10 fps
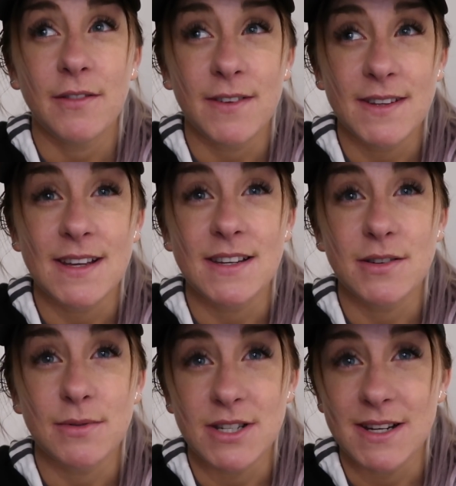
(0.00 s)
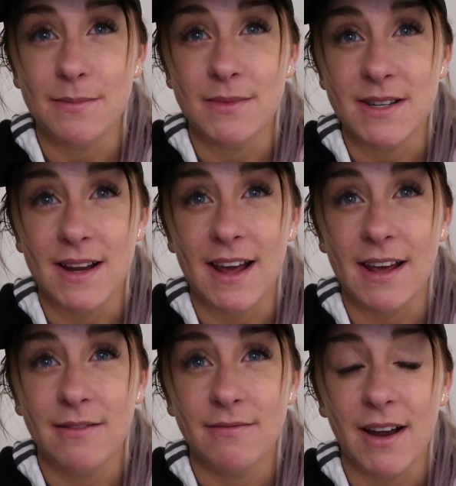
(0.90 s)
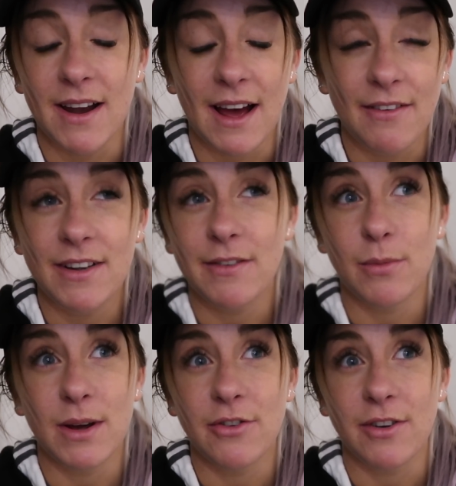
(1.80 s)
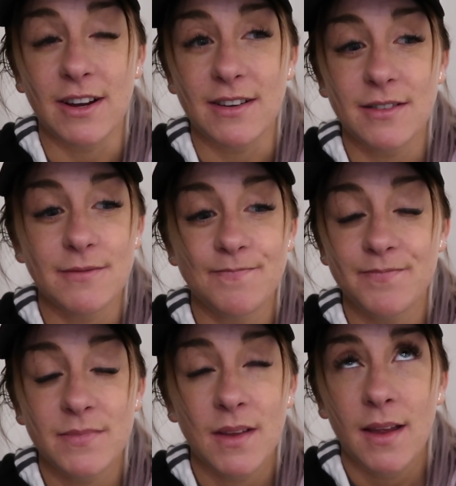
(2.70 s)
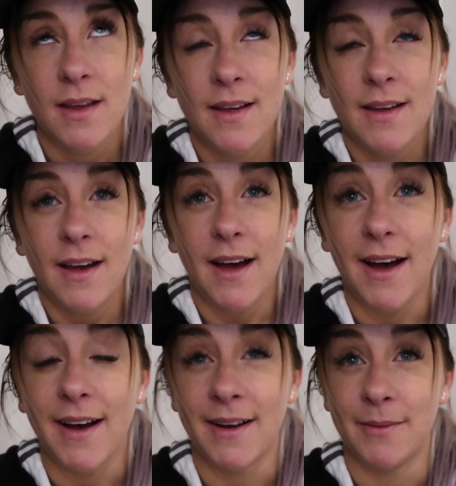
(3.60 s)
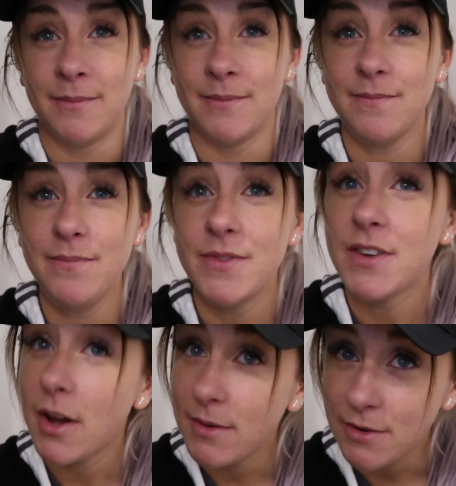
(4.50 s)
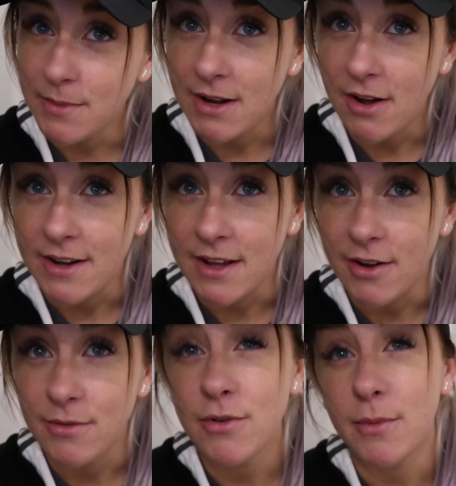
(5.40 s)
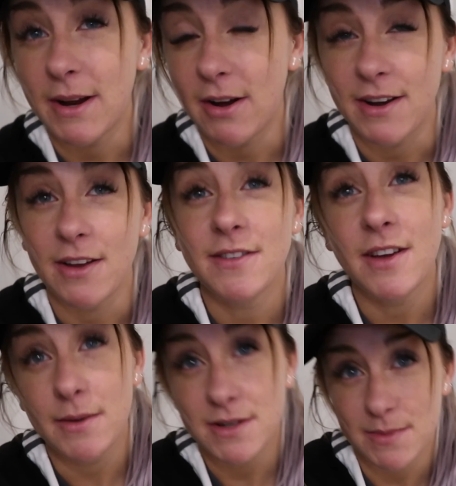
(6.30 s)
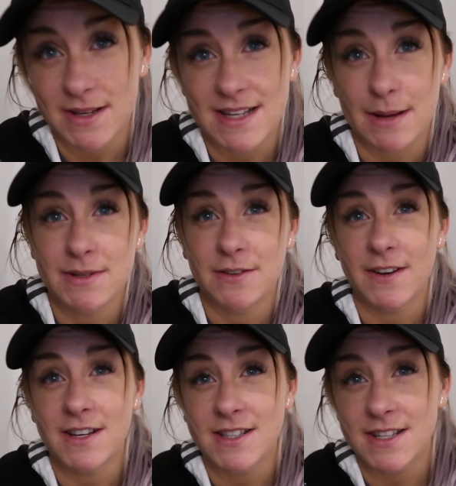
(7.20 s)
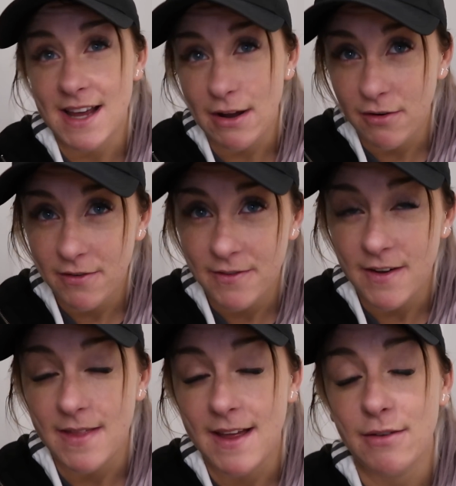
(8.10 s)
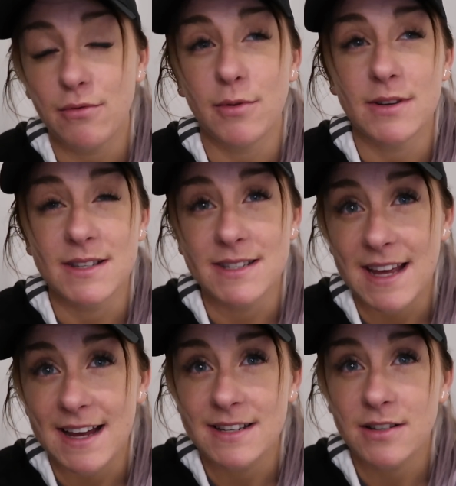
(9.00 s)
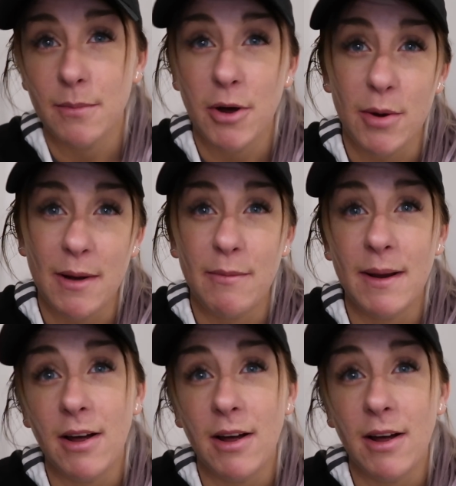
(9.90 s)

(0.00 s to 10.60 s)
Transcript: visit to a gym today. And I haven't even weight trained. Um, to go and do my cardio, not my cardio, to go and do my steps to finish the day off and then all boxes are ticked, come home, have my